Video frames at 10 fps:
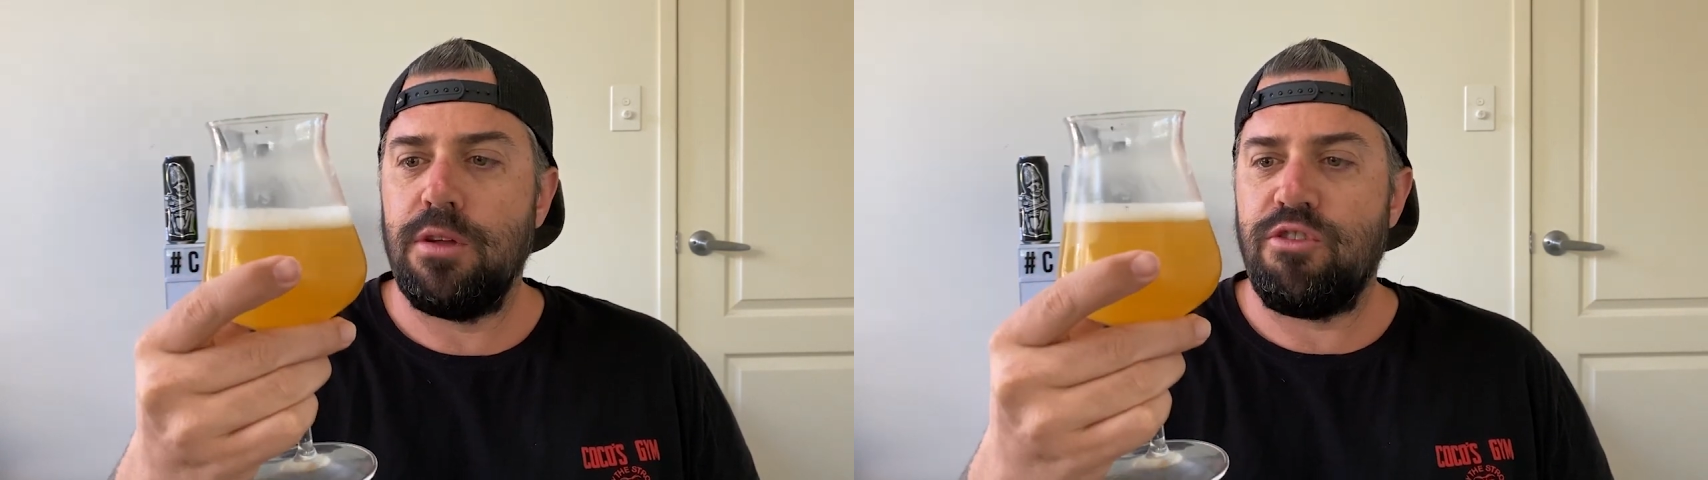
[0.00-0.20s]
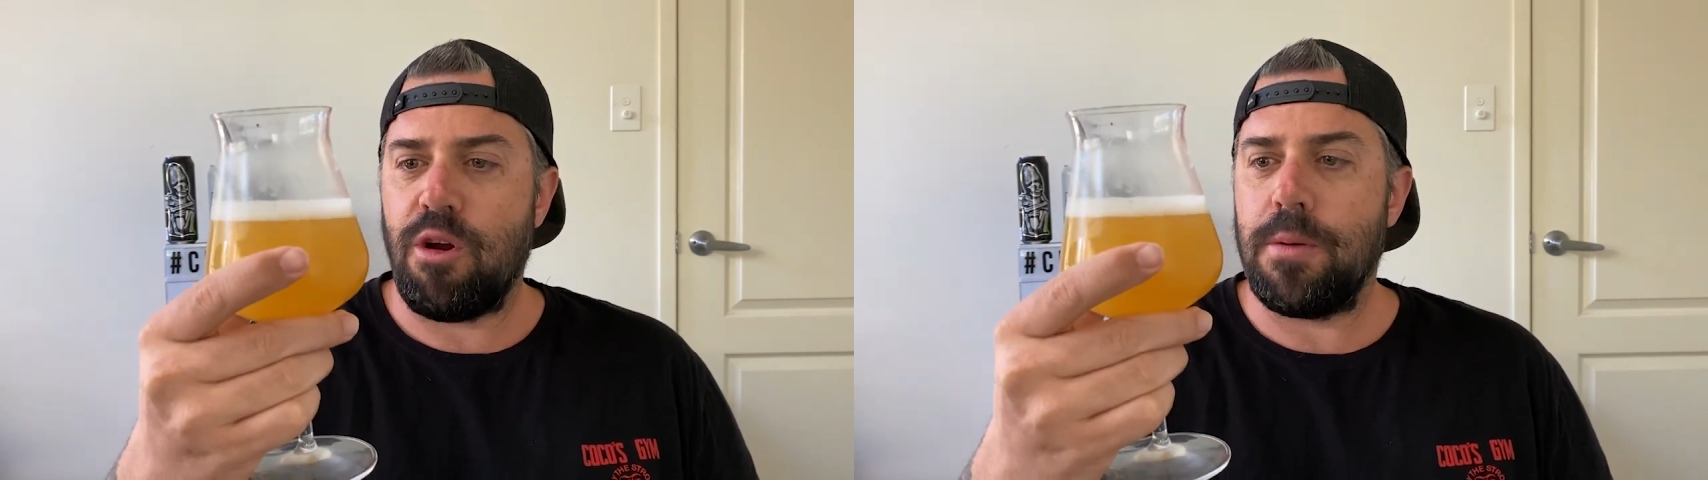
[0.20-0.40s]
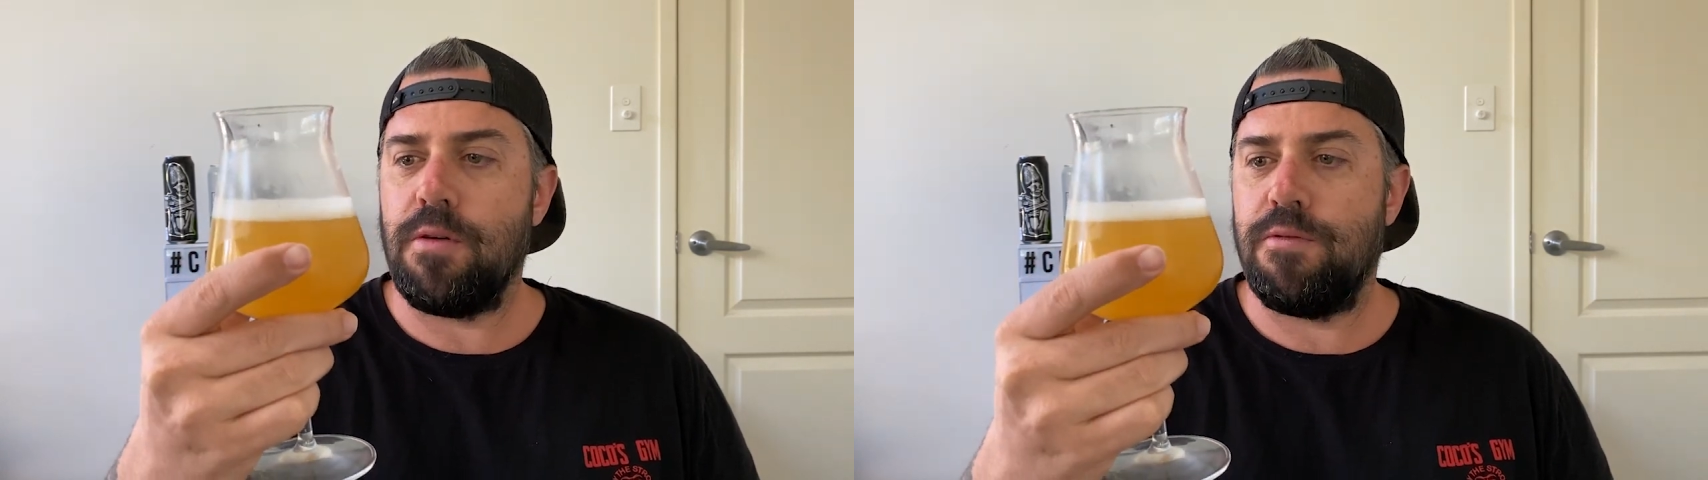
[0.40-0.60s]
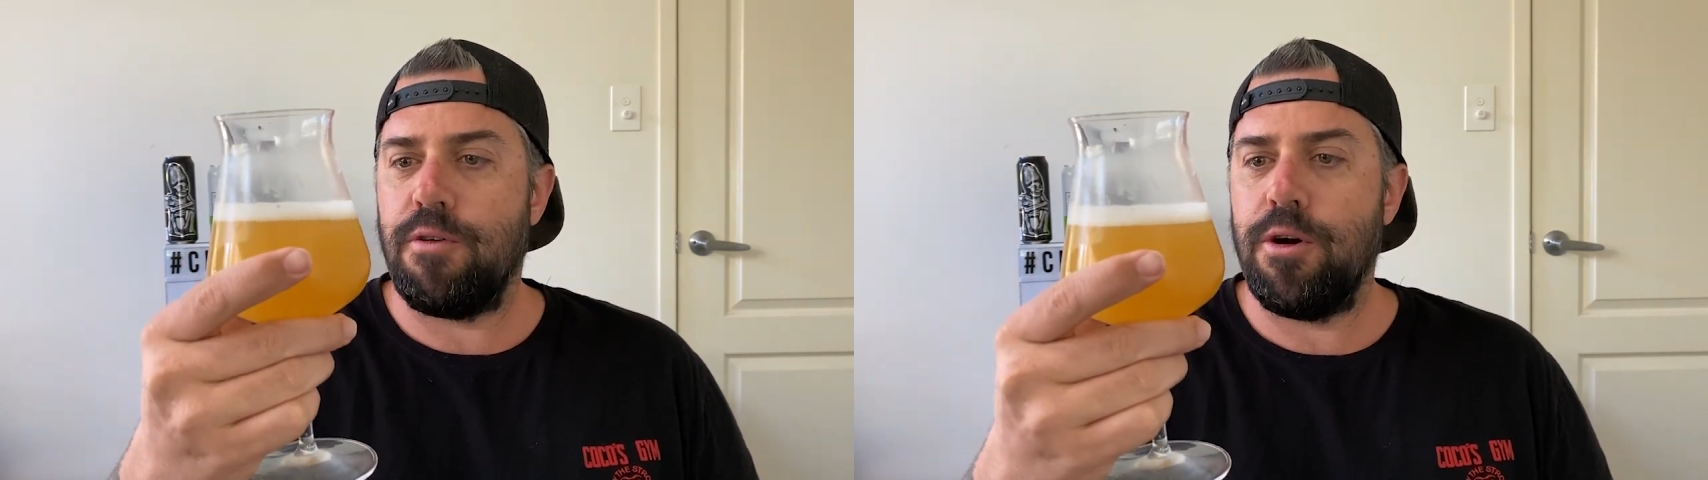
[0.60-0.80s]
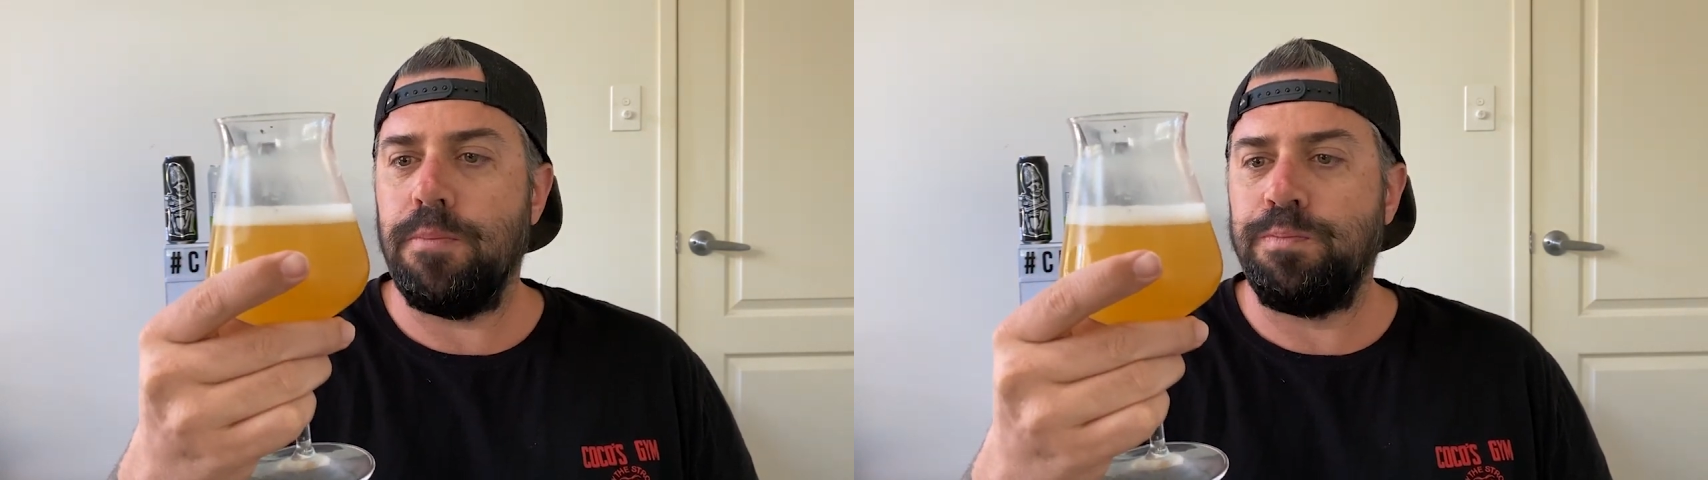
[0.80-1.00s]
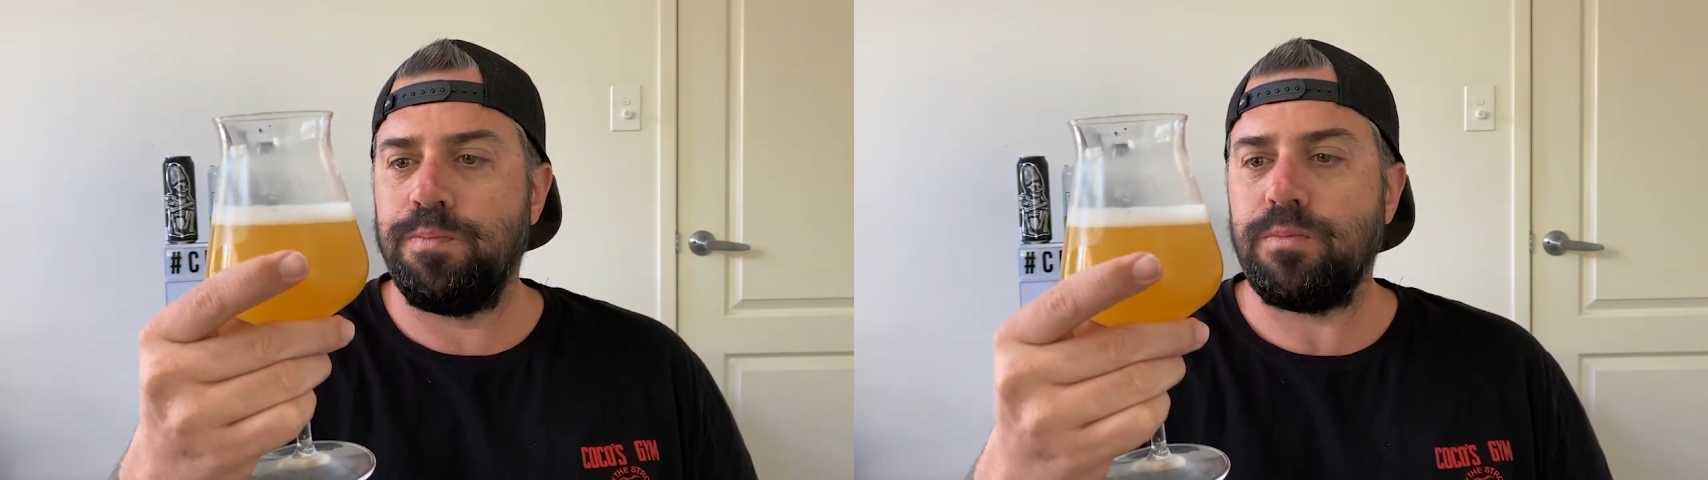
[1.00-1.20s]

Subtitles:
tropical fruit,